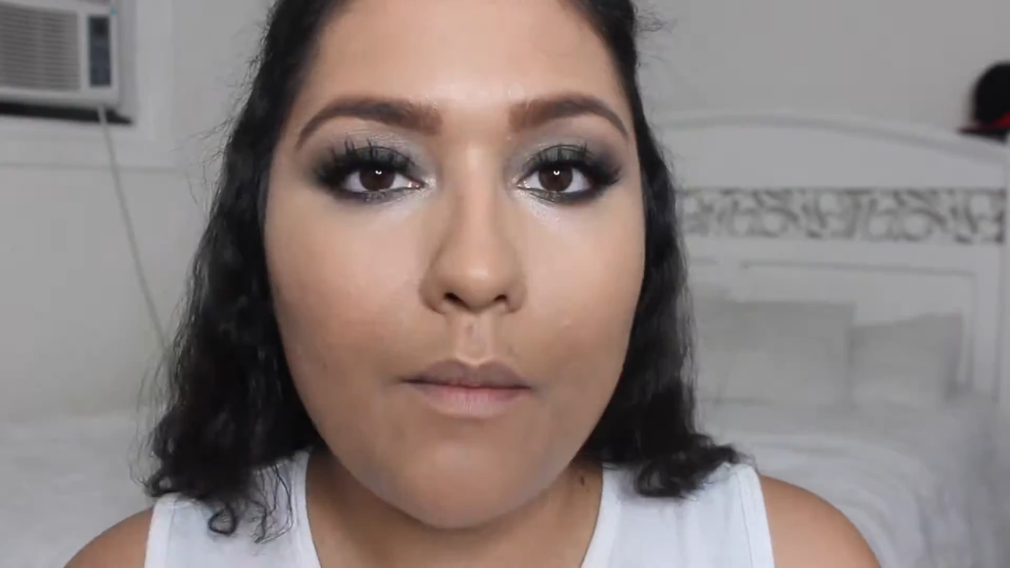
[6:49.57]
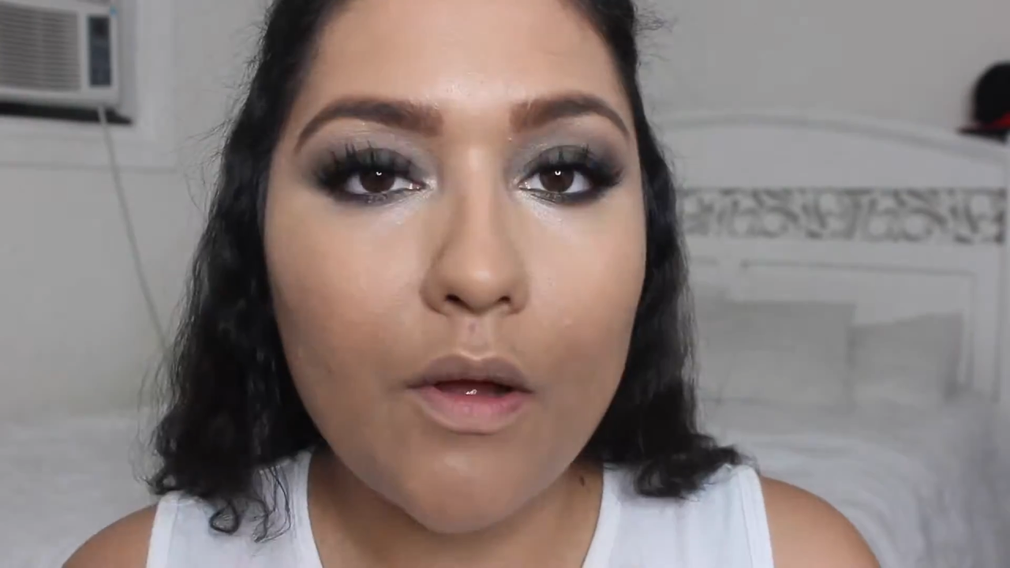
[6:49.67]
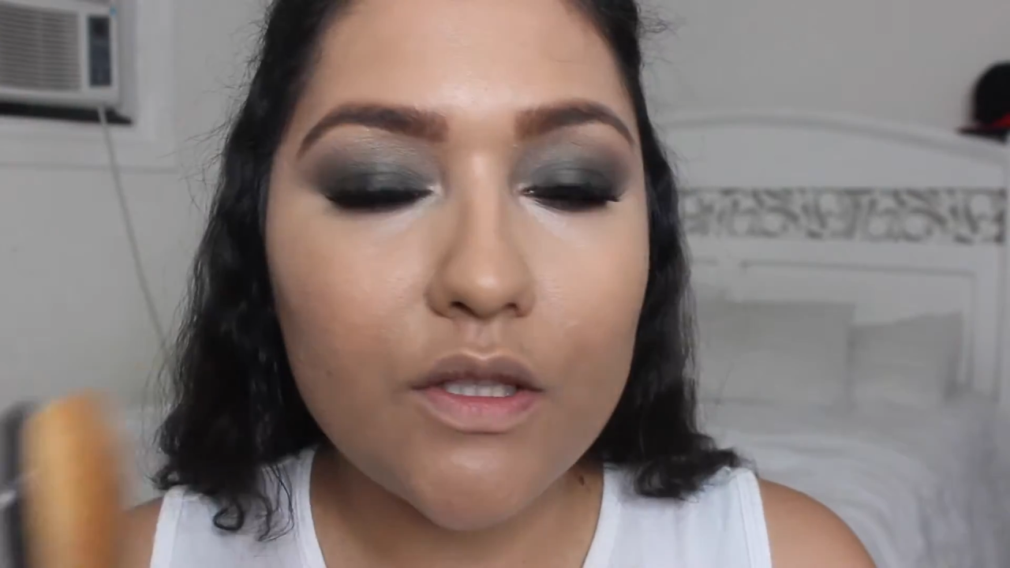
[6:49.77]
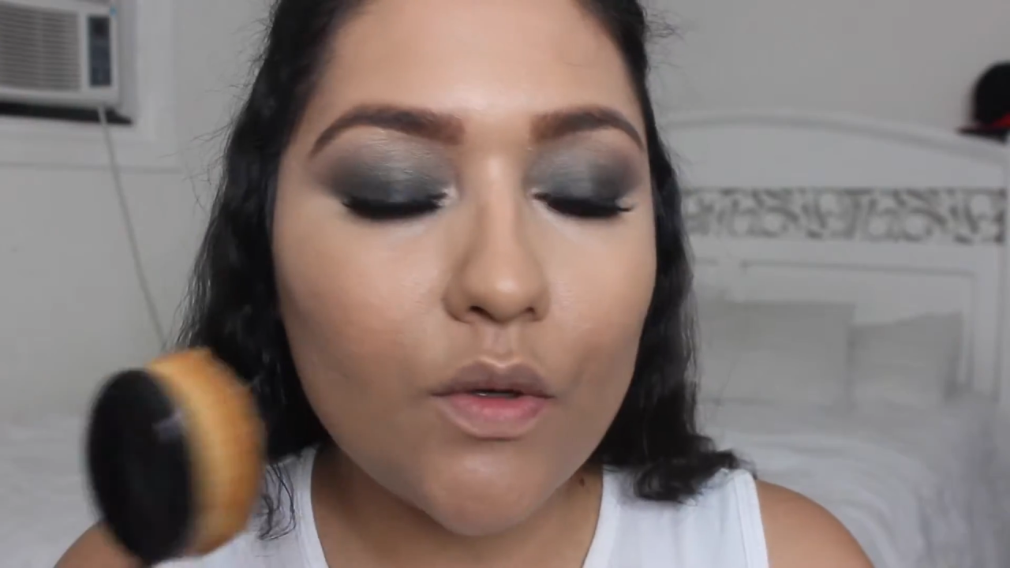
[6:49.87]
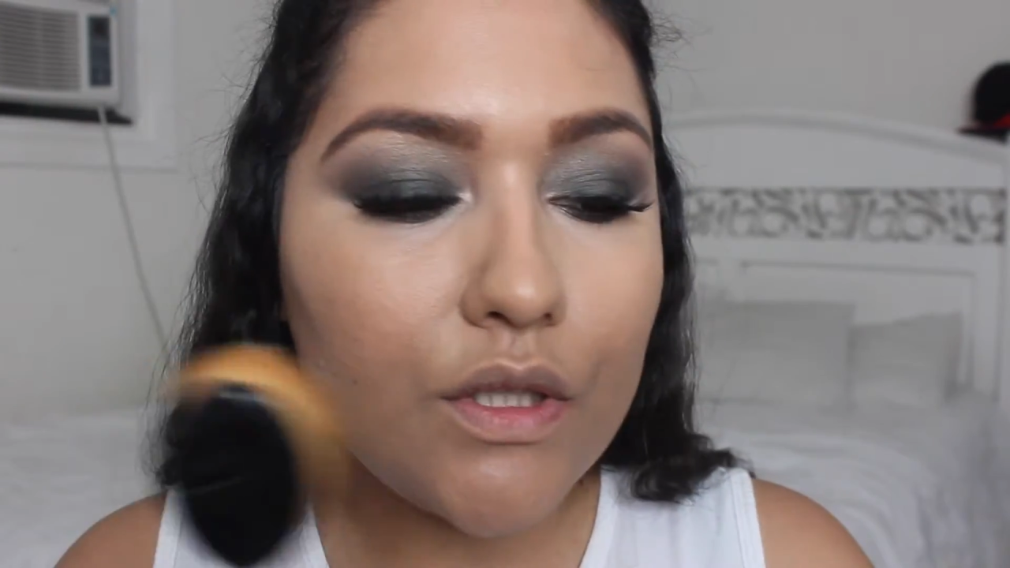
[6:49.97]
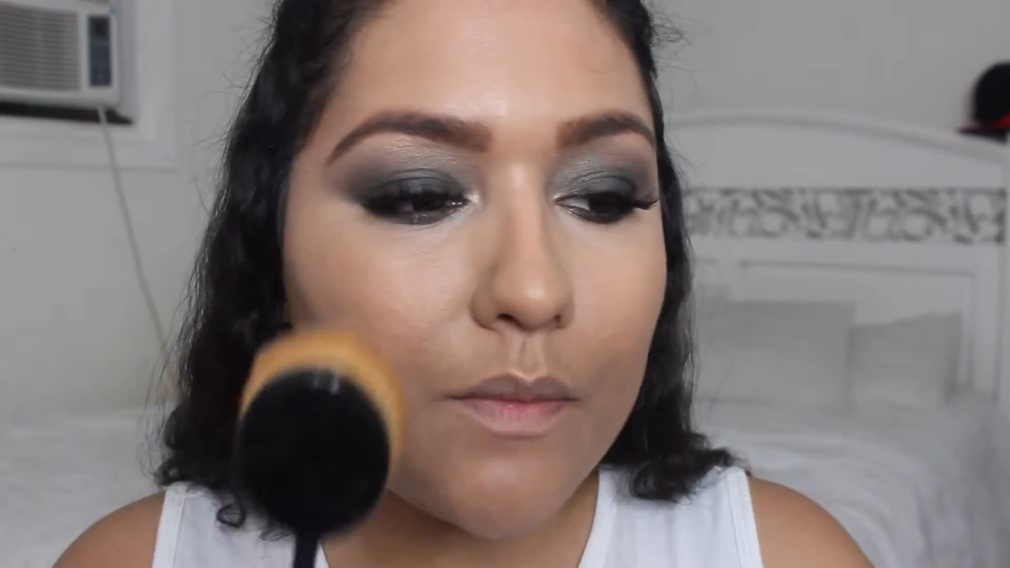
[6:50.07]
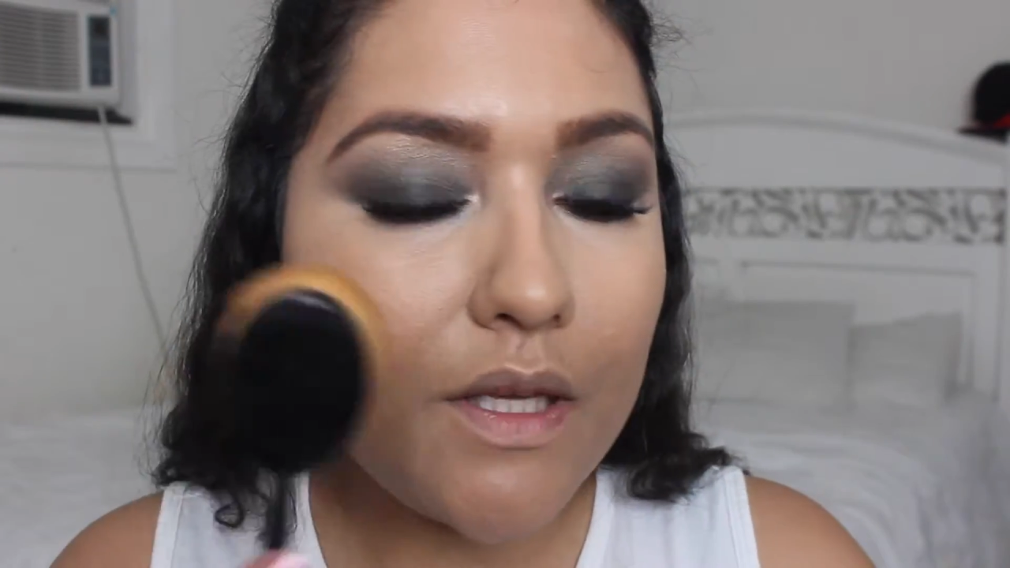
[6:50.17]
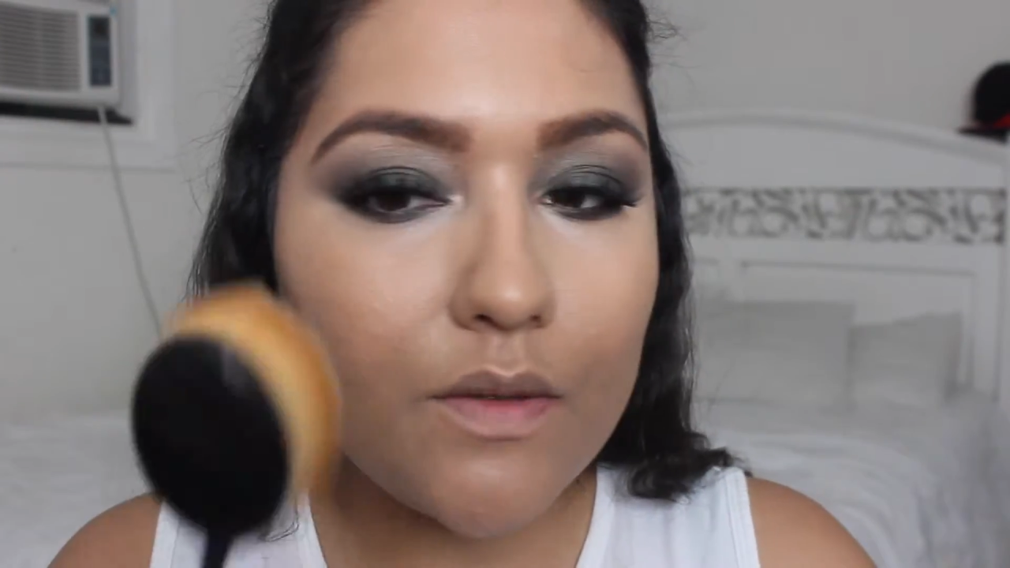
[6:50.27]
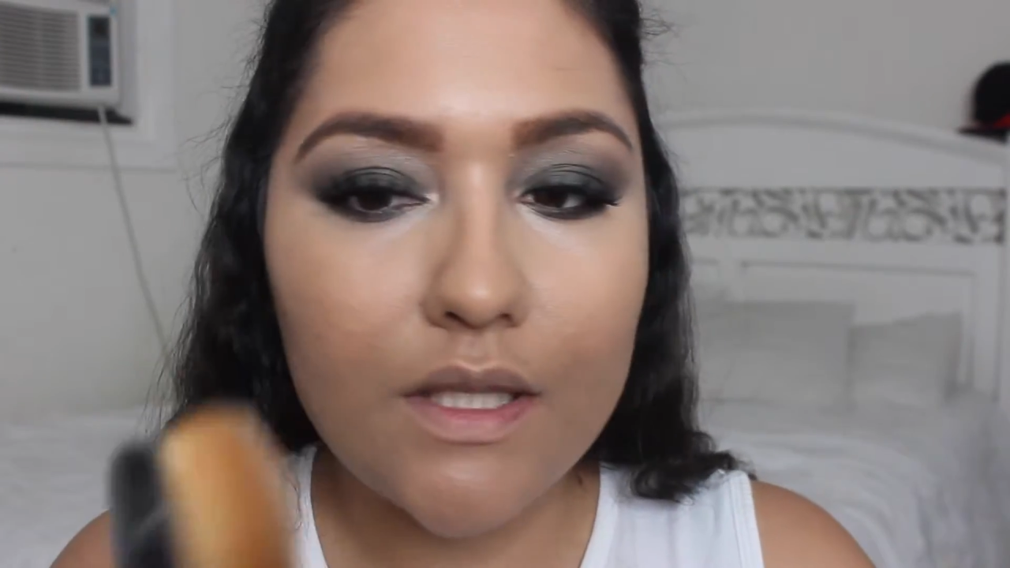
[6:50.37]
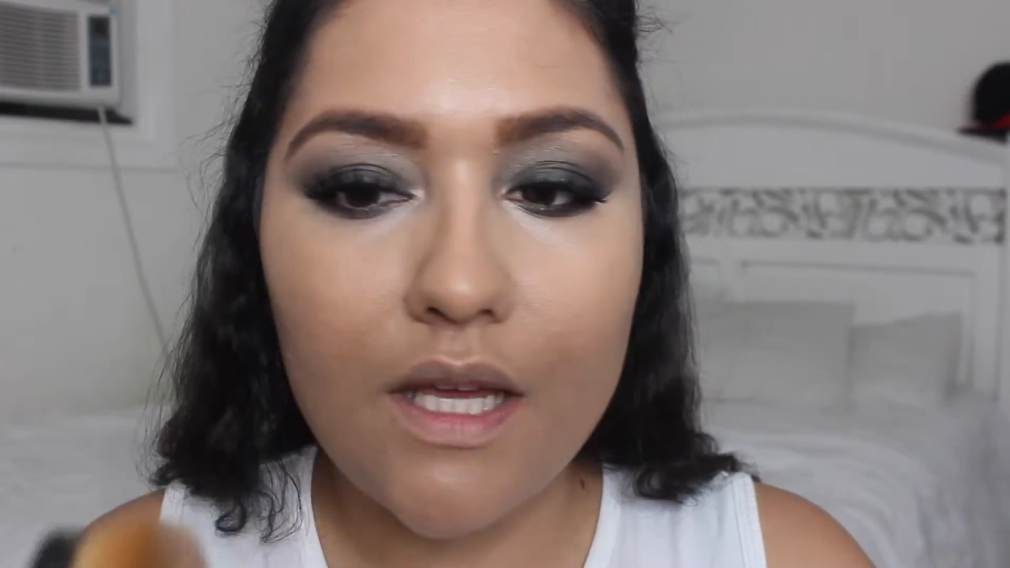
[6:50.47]
i'm also going to be
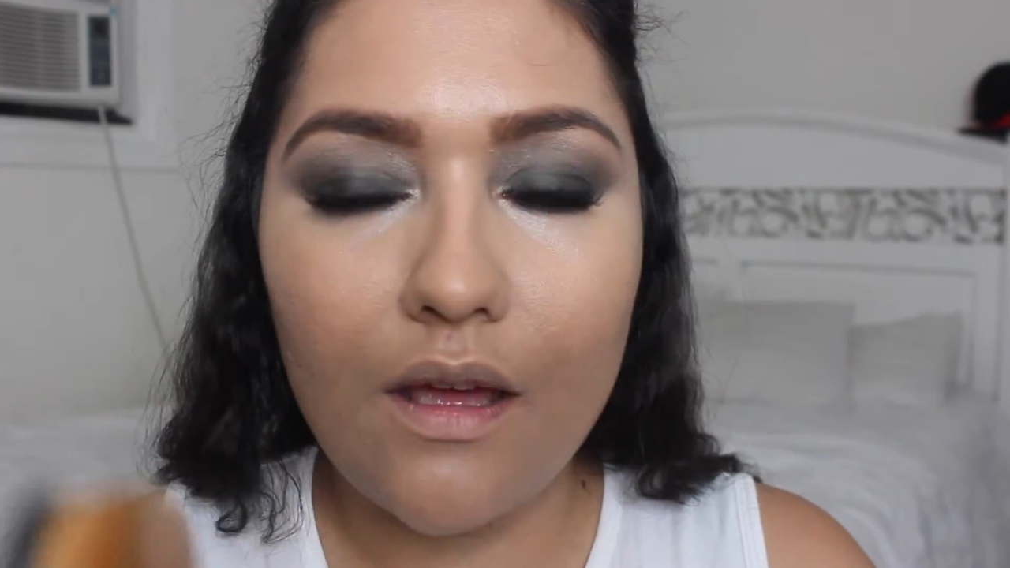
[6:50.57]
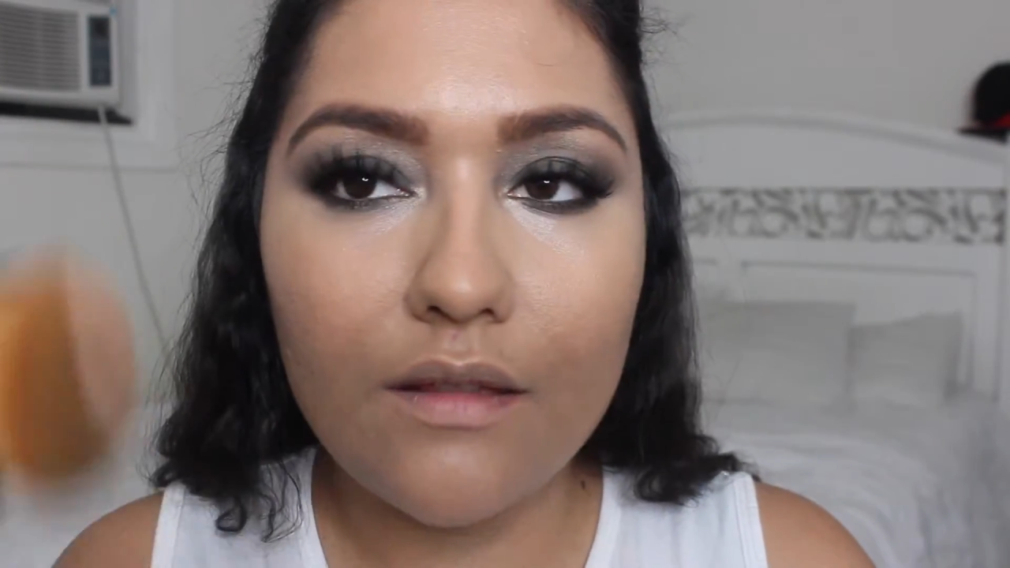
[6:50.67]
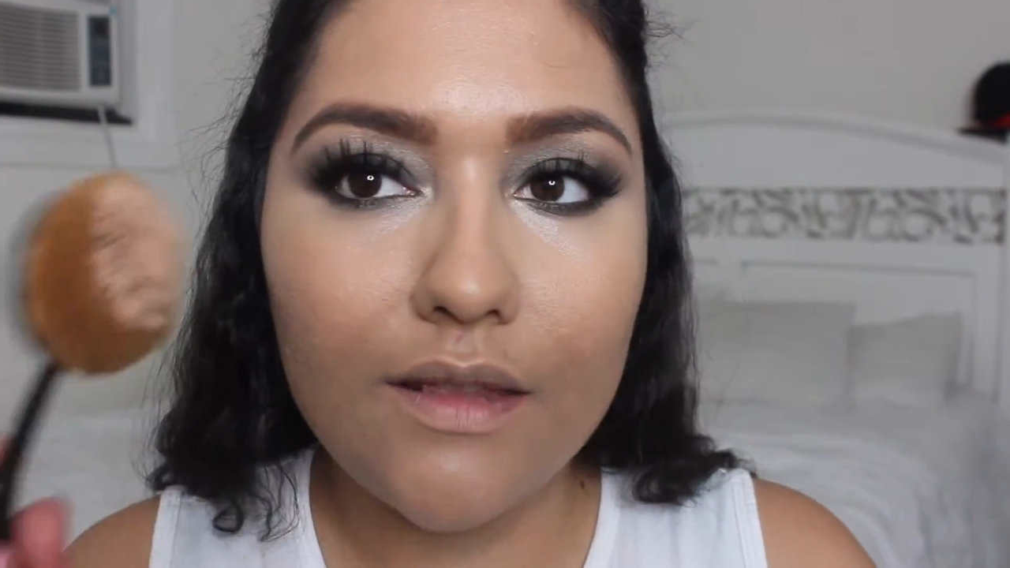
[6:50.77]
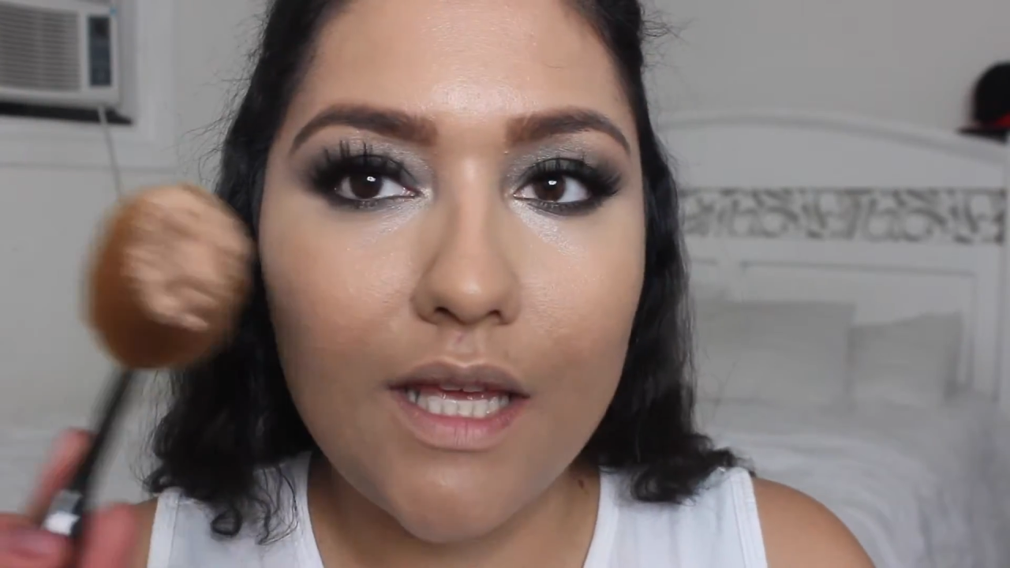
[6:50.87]
using